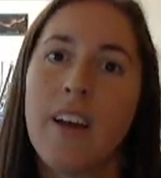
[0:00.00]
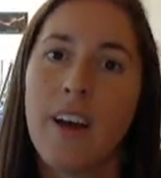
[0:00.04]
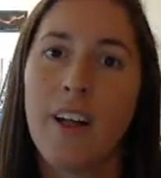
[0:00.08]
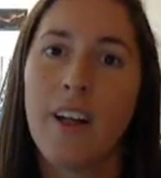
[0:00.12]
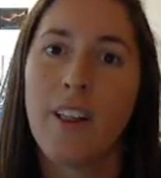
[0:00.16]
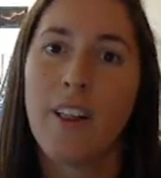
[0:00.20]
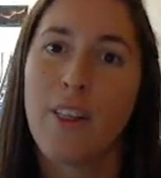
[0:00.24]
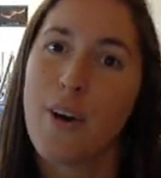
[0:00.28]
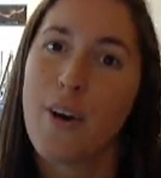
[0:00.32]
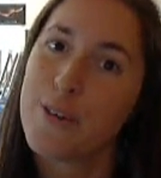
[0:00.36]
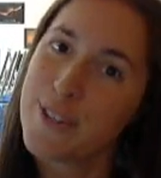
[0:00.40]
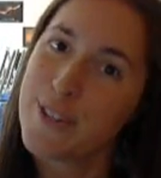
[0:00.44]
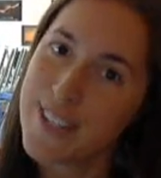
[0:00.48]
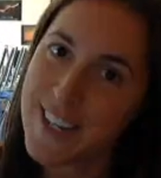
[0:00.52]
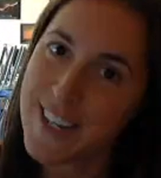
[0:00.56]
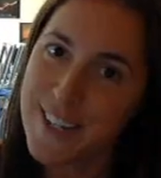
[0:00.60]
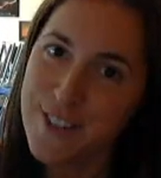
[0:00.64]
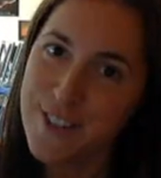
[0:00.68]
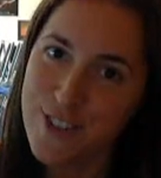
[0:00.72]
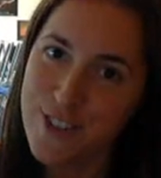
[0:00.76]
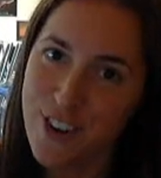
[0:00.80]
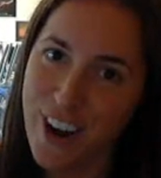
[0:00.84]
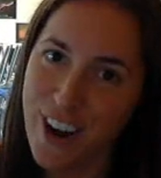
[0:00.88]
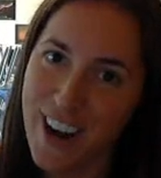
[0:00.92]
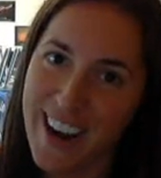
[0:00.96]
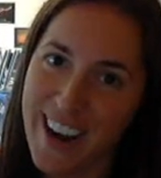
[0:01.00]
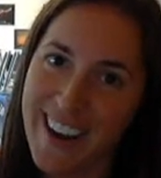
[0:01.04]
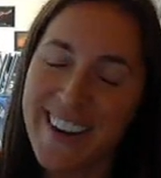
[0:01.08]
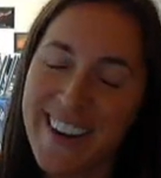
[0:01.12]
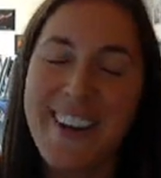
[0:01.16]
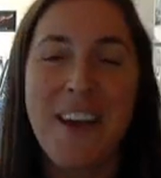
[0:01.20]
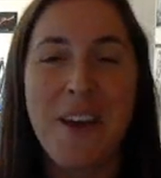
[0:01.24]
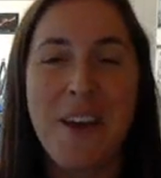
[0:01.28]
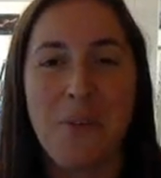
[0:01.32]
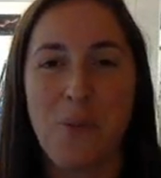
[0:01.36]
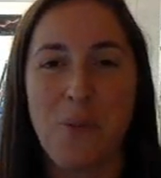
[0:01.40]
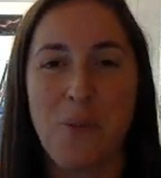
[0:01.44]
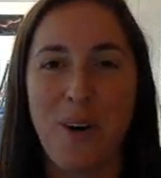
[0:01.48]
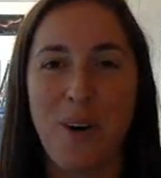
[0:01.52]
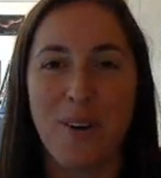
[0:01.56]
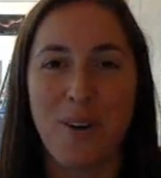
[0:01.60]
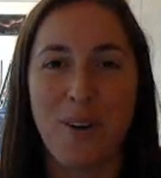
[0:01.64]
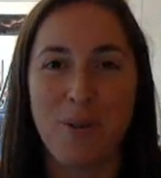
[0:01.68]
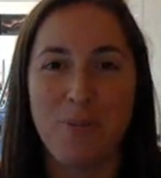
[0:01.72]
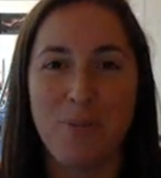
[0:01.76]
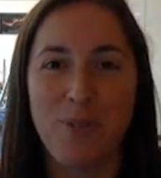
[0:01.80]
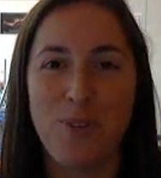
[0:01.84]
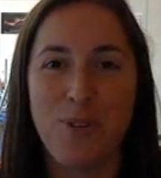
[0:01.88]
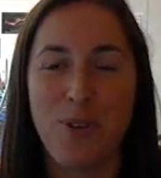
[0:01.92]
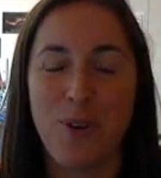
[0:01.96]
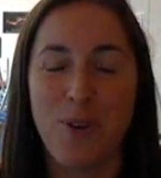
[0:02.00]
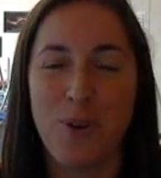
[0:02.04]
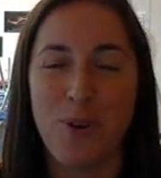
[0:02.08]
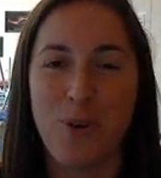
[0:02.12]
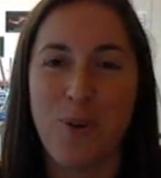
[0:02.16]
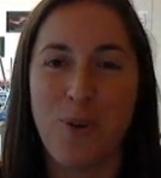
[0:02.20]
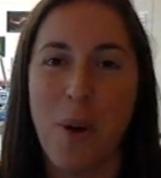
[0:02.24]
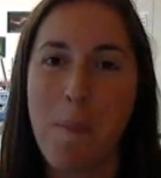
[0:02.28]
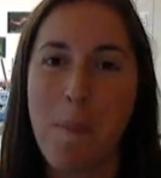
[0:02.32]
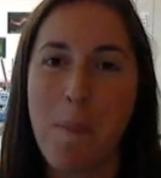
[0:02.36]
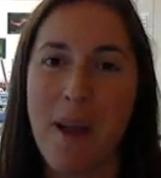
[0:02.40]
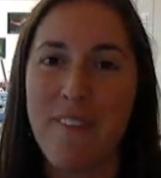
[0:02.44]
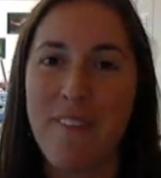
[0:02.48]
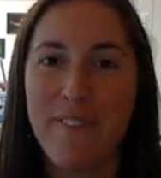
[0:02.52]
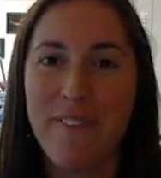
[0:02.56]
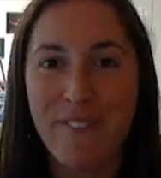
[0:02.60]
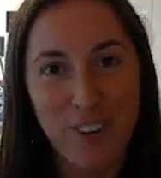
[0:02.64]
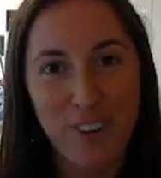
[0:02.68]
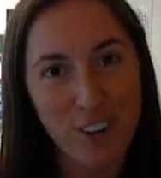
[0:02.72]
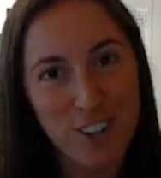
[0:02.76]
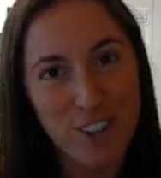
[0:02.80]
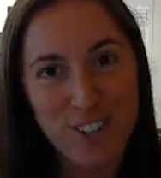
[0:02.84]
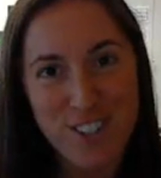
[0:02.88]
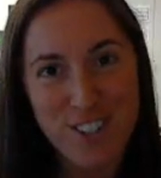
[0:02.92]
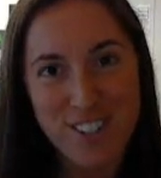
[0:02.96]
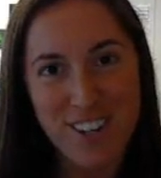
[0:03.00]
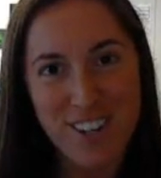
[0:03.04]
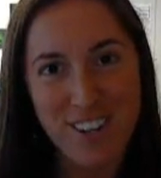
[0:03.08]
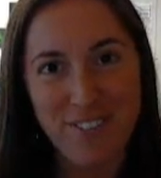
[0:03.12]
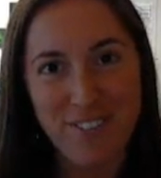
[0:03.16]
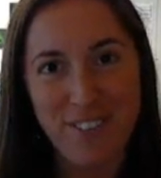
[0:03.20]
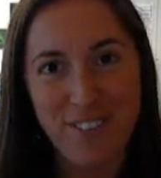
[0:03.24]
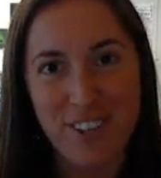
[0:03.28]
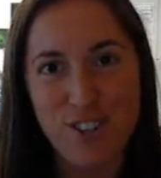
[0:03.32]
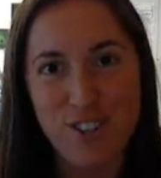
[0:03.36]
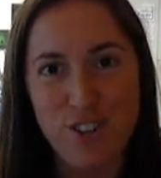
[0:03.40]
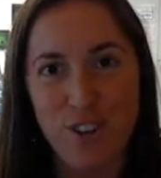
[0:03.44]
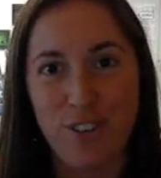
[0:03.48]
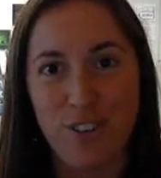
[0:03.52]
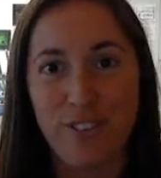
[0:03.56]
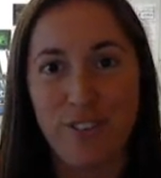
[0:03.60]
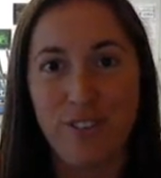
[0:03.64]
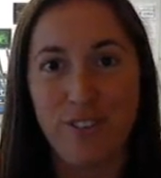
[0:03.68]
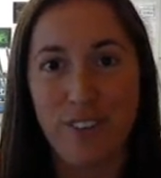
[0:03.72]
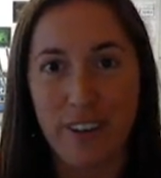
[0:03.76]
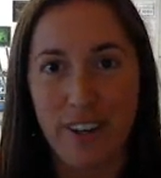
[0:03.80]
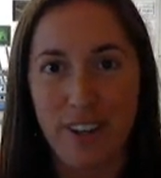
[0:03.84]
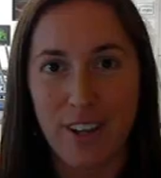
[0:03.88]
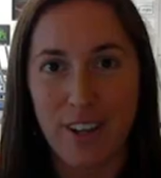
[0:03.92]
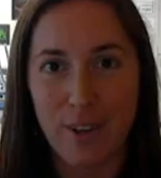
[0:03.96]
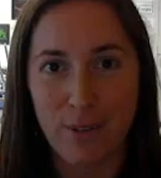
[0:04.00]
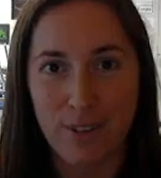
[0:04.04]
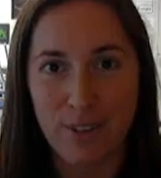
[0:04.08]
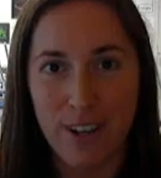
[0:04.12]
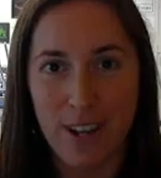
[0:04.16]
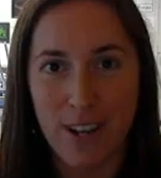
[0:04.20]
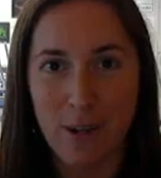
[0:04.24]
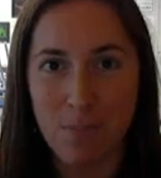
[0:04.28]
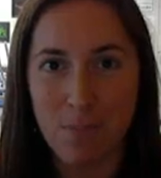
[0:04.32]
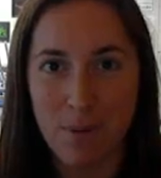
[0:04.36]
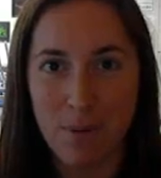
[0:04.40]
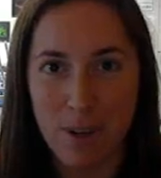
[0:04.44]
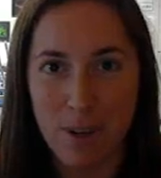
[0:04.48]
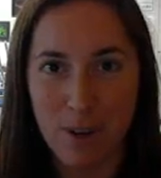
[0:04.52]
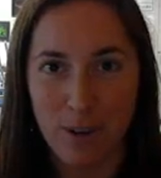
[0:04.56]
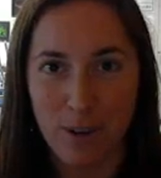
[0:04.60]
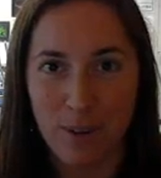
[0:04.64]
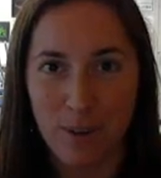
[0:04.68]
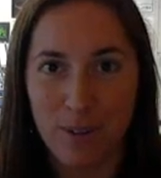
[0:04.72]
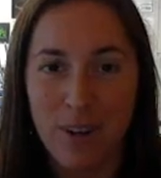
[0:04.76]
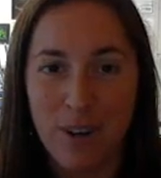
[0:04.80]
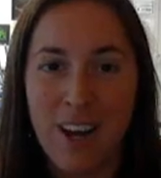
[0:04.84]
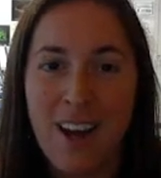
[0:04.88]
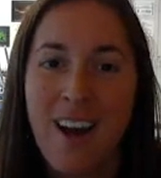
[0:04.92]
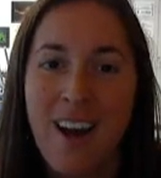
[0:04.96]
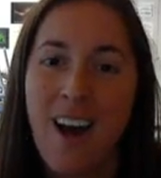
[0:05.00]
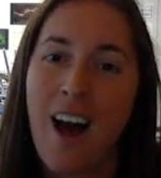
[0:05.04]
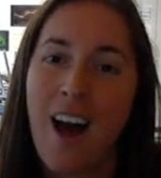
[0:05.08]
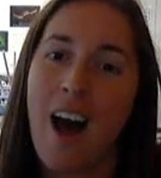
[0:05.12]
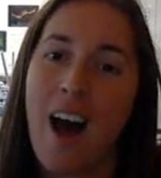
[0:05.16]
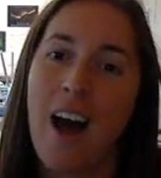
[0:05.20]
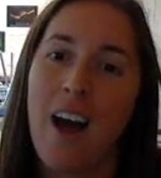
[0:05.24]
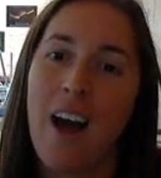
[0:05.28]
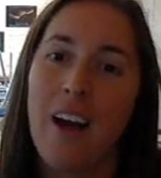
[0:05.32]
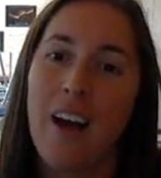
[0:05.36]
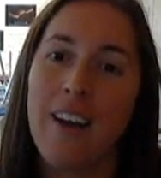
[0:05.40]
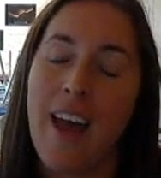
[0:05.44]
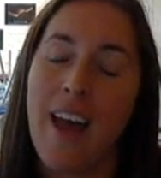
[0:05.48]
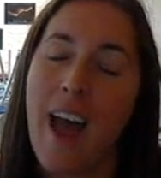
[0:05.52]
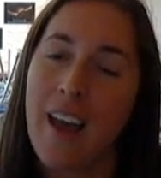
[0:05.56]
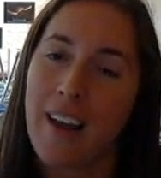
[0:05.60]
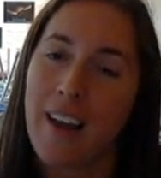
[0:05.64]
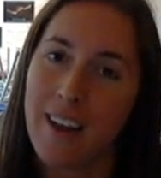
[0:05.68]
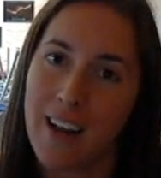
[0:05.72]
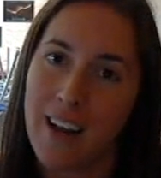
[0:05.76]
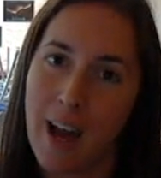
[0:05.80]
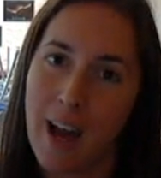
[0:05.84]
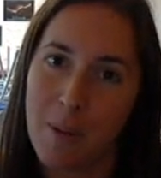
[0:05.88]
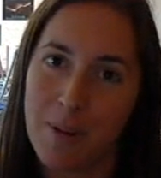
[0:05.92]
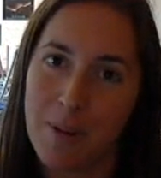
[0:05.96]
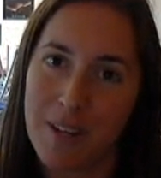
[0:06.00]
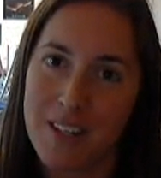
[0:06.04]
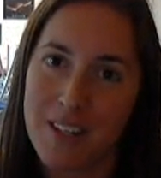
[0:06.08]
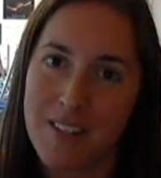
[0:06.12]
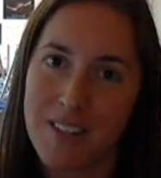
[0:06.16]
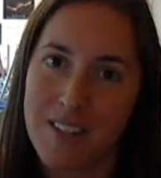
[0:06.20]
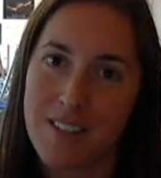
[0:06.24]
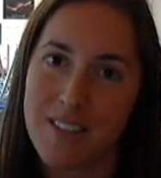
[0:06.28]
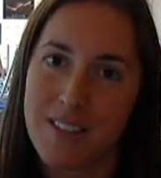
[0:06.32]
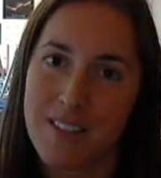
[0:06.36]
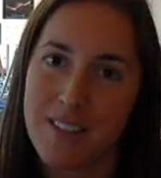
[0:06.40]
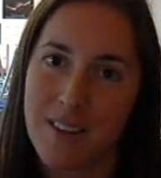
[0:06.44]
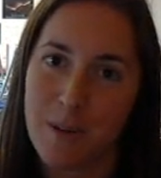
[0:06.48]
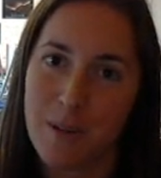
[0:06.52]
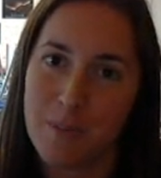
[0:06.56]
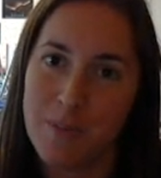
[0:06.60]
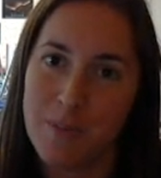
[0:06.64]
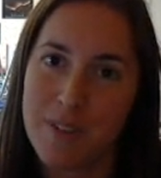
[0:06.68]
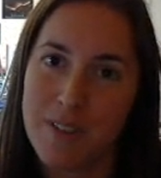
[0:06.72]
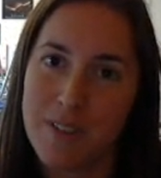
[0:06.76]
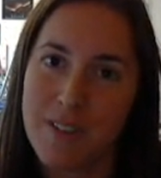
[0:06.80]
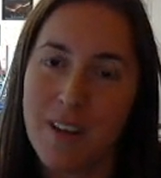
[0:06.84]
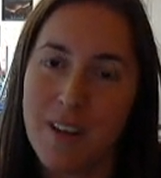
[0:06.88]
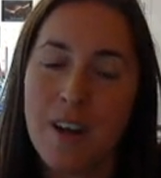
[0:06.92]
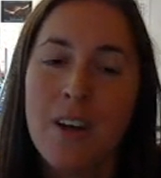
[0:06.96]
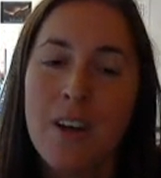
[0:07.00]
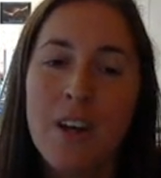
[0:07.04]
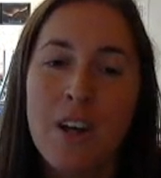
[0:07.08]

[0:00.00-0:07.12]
Hello, sixth grade, and welcome to my first official video debut on economic systems.